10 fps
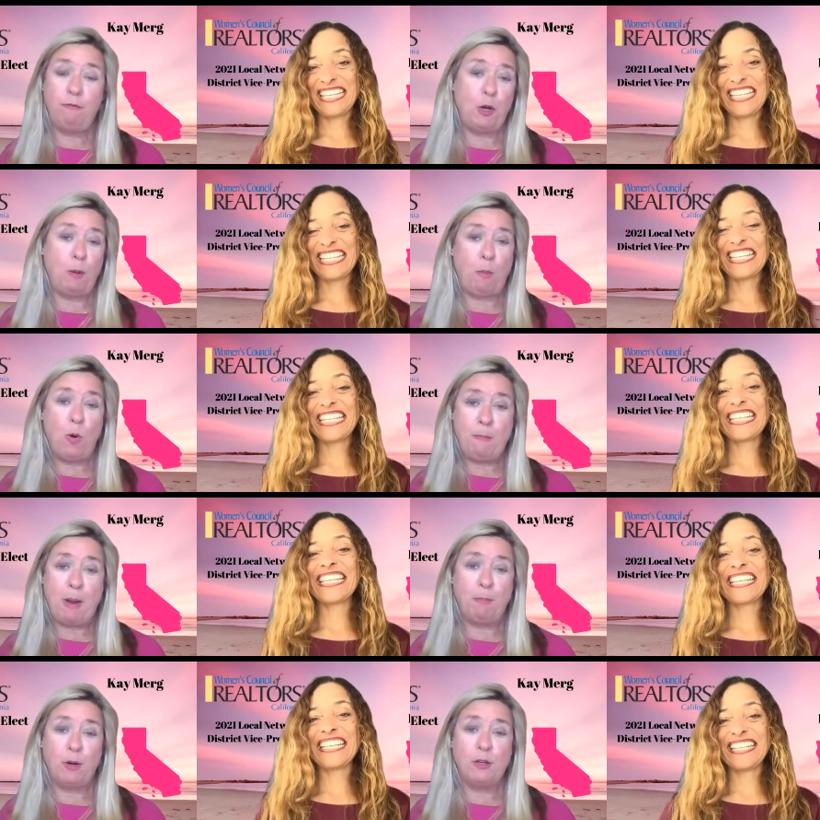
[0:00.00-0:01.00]
Speaker 1: of your board
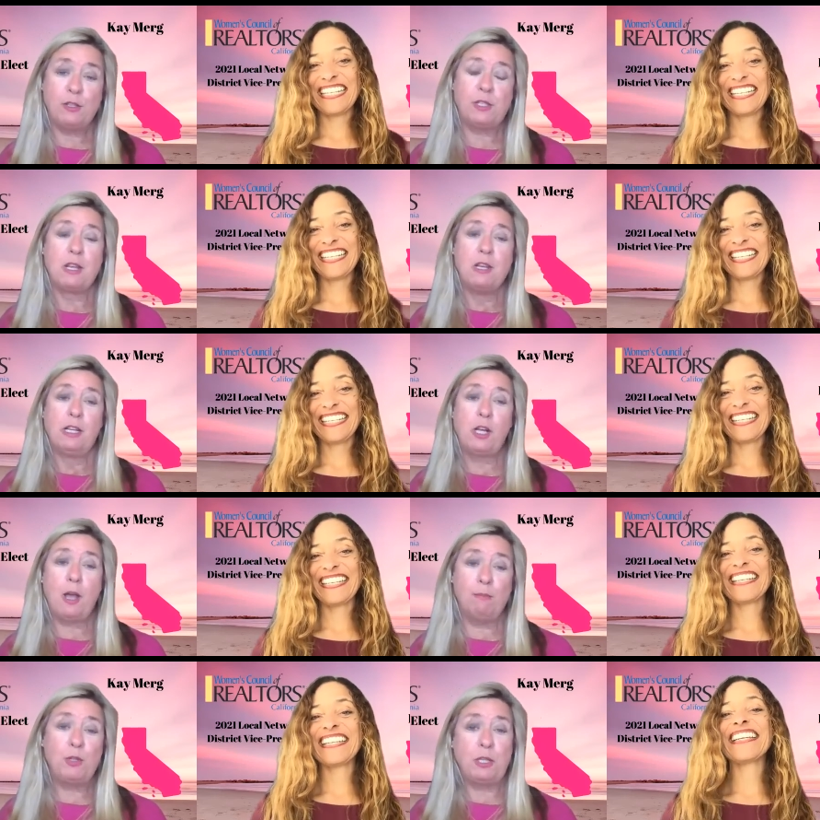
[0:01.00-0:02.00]
members
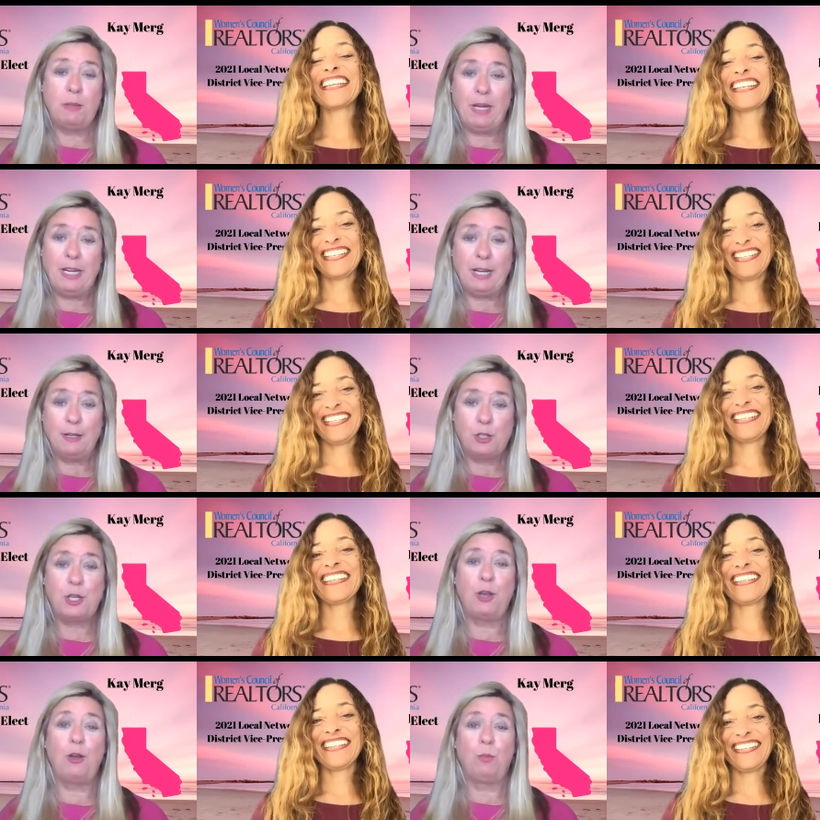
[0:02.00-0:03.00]
come to the meeting.
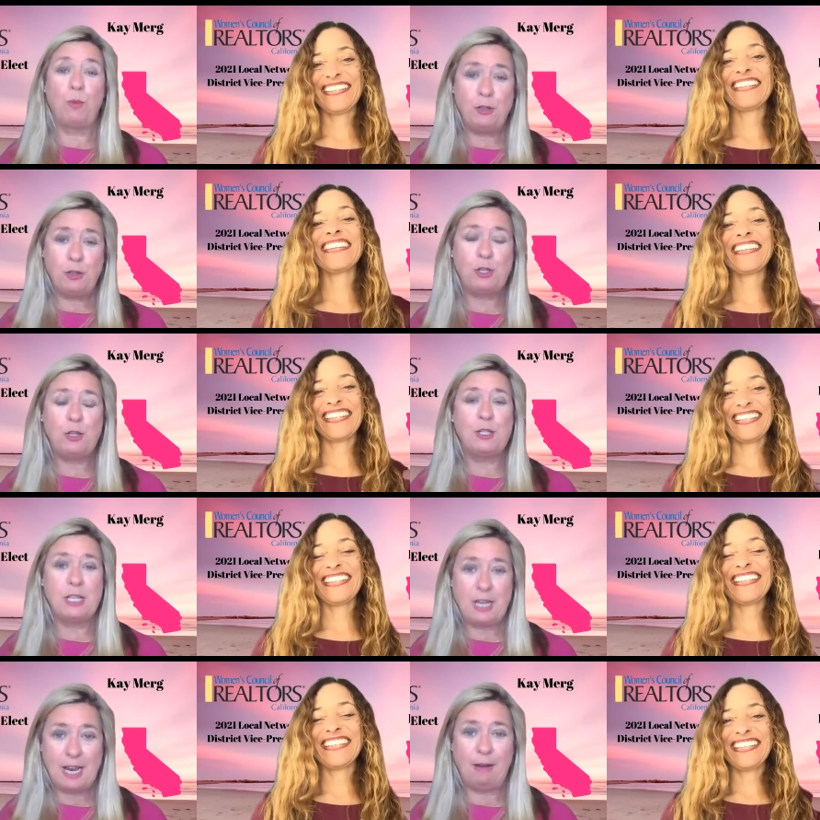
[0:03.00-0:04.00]
So register
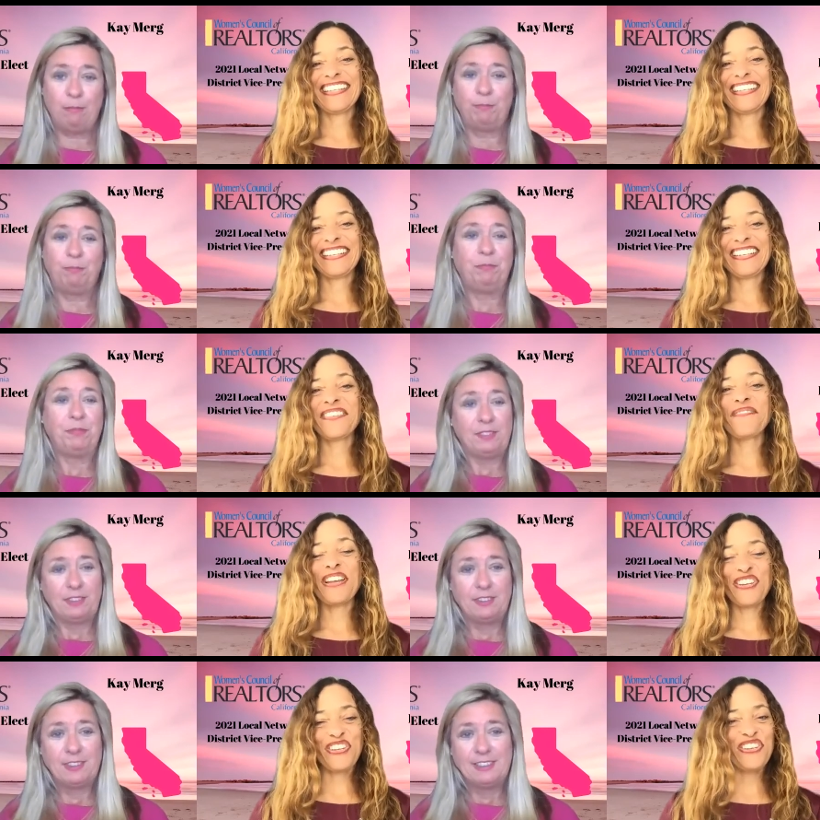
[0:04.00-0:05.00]
today.
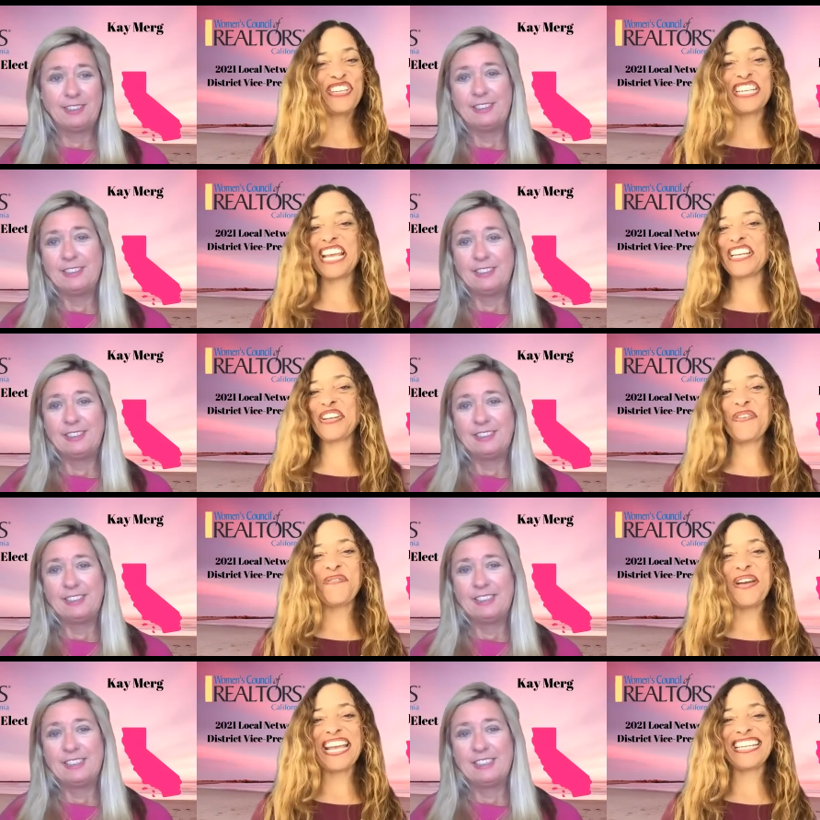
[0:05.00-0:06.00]
Speaker 2: Register today. Don't
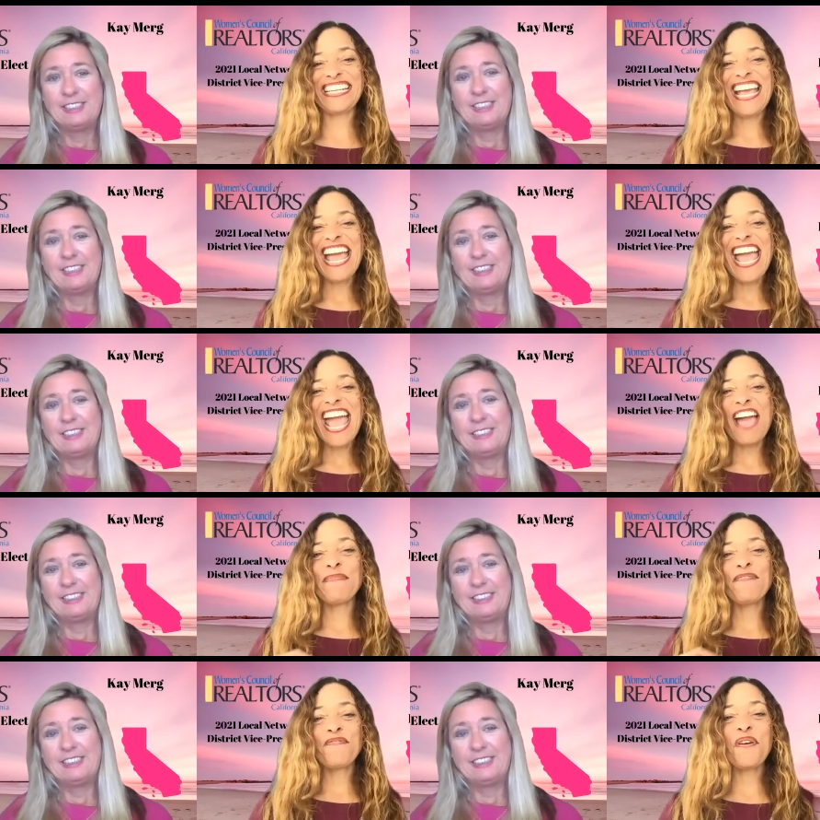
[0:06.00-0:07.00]
wait. And
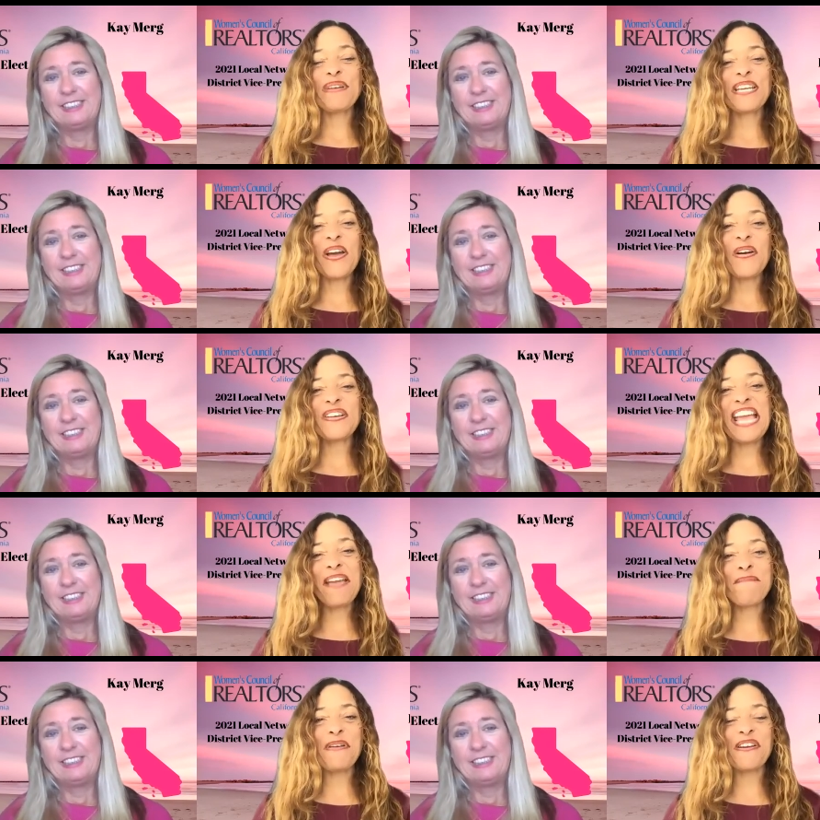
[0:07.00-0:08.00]
before we go, Kay
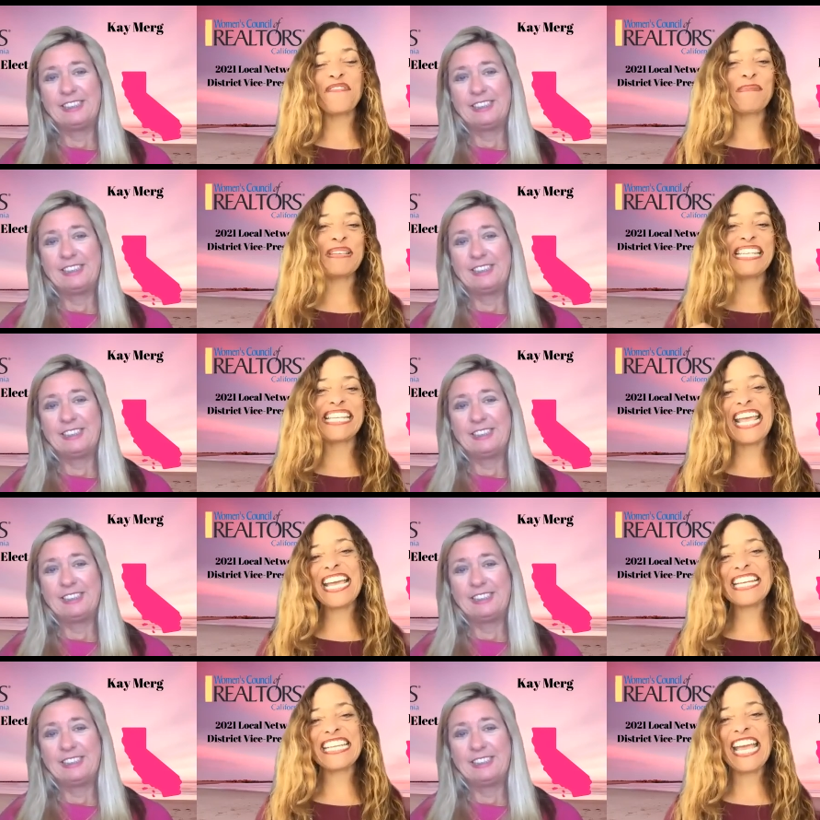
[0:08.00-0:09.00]
Merg from
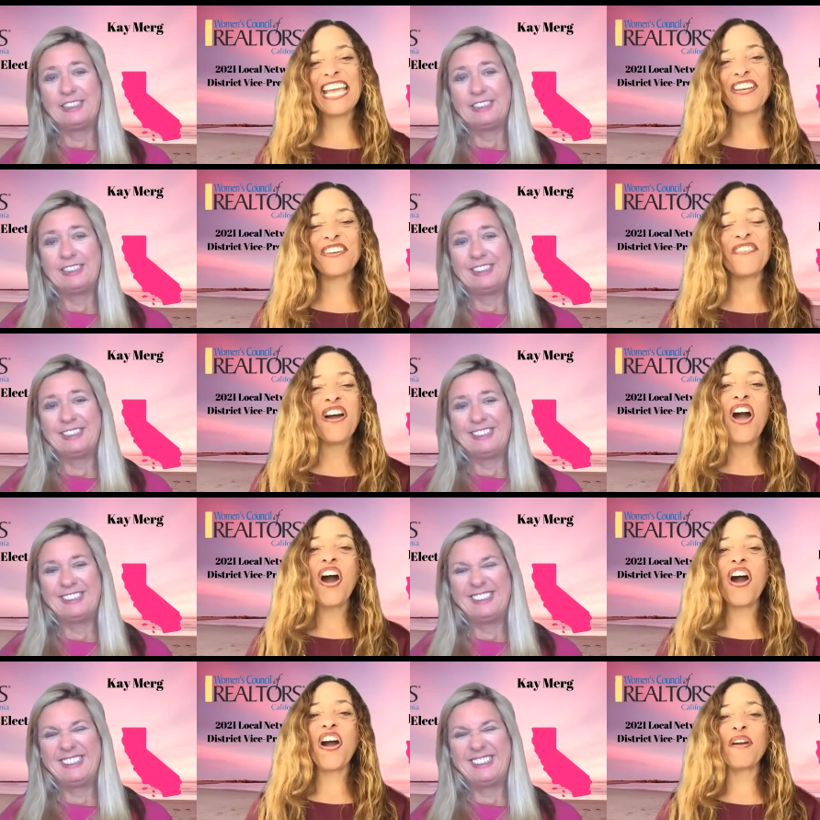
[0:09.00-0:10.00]
San Diego,
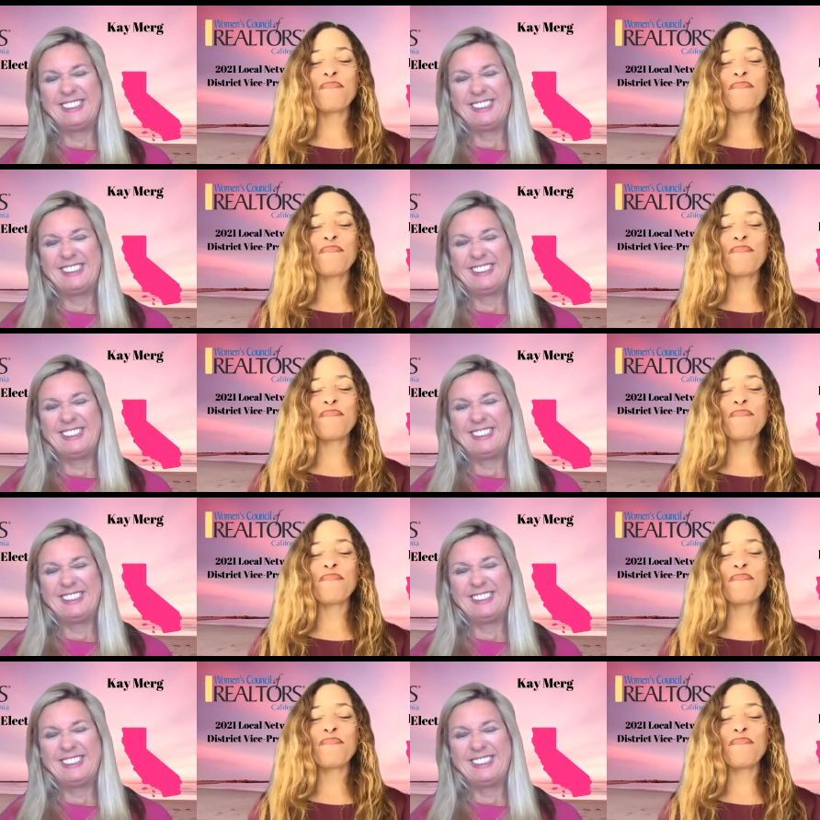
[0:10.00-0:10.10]
our